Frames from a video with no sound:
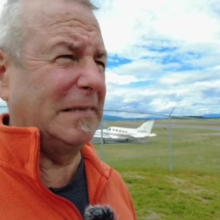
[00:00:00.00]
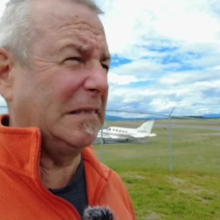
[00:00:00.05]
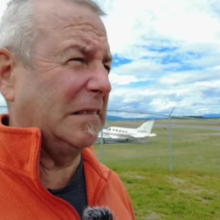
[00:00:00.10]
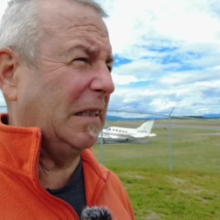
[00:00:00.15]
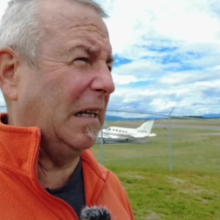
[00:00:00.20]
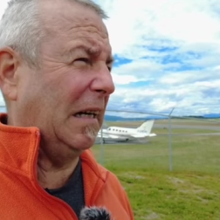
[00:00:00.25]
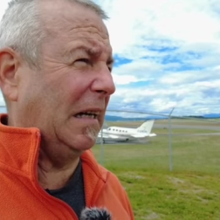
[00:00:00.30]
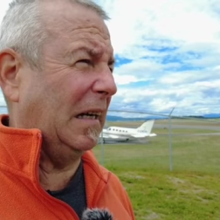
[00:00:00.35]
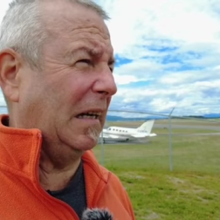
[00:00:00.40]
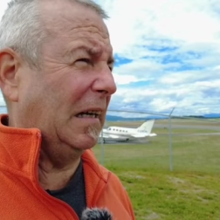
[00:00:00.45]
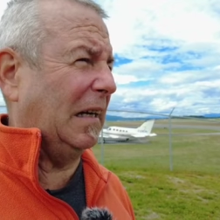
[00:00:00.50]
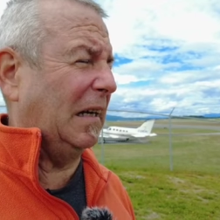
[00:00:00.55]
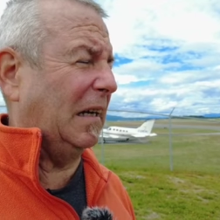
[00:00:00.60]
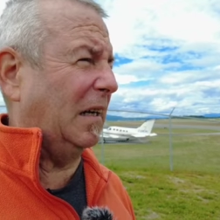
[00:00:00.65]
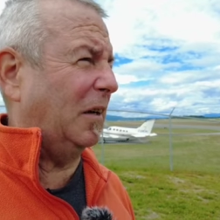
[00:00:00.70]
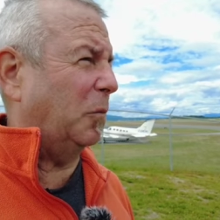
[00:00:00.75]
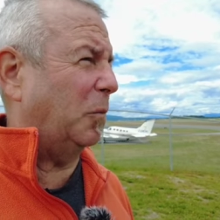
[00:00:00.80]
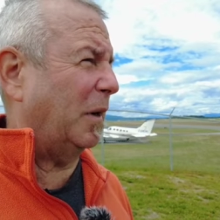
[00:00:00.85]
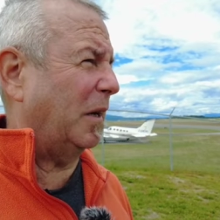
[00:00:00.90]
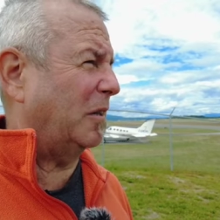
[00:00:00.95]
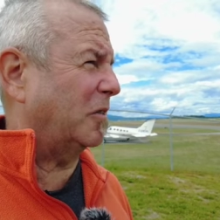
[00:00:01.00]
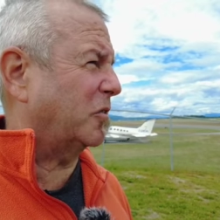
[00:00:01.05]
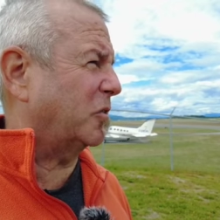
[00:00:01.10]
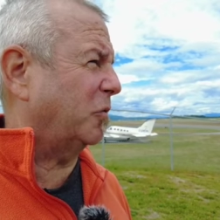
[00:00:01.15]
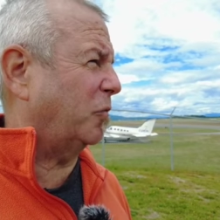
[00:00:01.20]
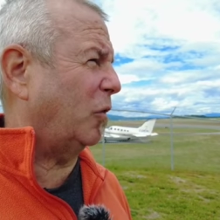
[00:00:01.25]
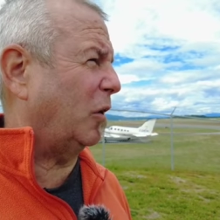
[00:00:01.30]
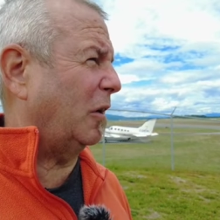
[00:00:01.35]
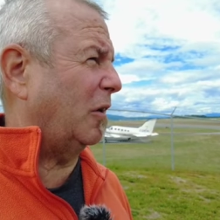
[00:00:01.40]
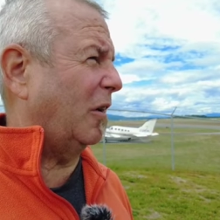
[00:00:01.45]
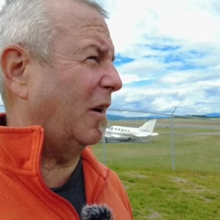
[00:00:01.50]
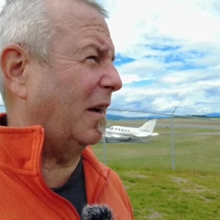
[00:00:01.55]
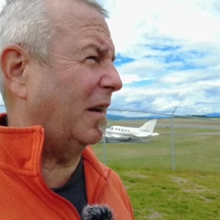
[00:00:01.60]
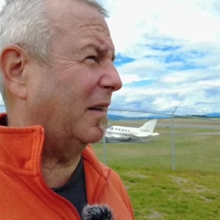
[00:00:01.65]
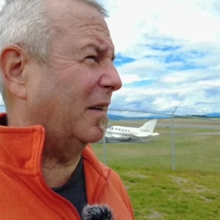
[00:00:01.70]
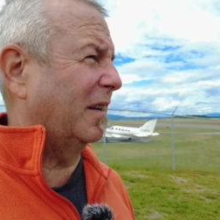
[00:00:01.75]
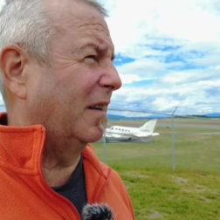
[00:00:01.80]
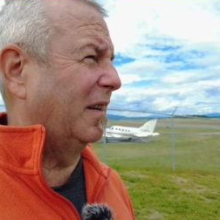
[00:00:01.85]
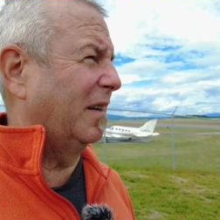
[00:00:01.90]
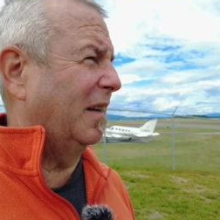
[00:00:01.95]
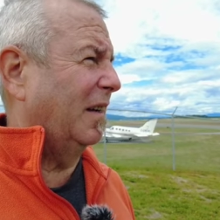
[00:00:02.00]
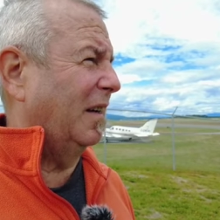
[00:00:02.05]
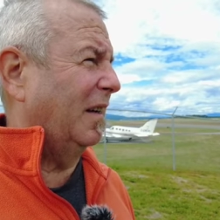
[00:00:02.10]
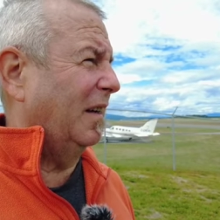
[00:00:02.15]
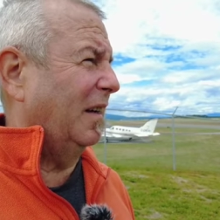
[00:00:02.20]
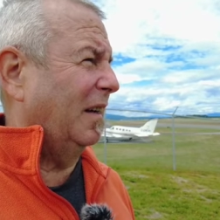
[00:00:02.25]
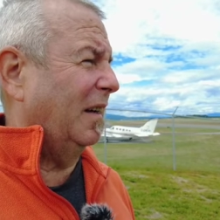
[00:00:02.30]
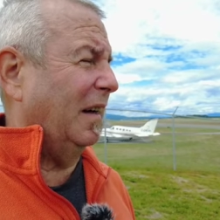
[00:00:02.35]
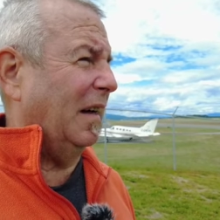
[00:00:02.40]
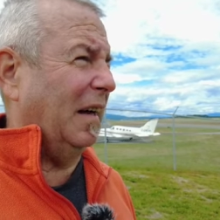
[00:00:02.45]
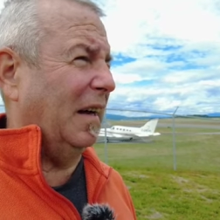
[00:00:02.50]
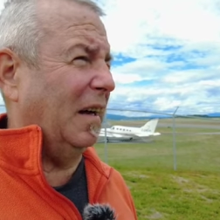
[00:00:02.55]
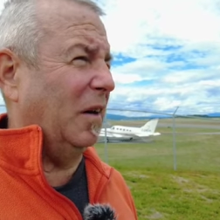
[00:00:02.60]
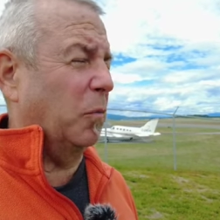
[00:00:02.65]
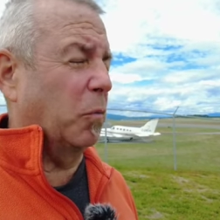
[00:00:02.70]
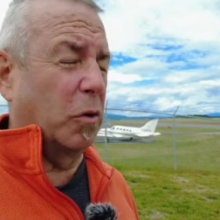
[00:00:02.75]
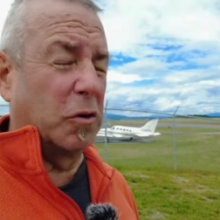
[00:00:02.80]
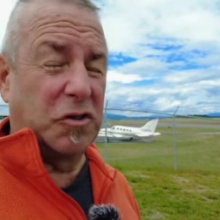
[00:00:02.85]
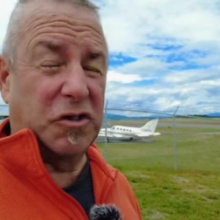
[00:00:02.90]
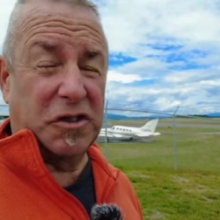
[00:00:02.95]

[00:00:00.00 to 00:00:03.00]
what else have we got? We're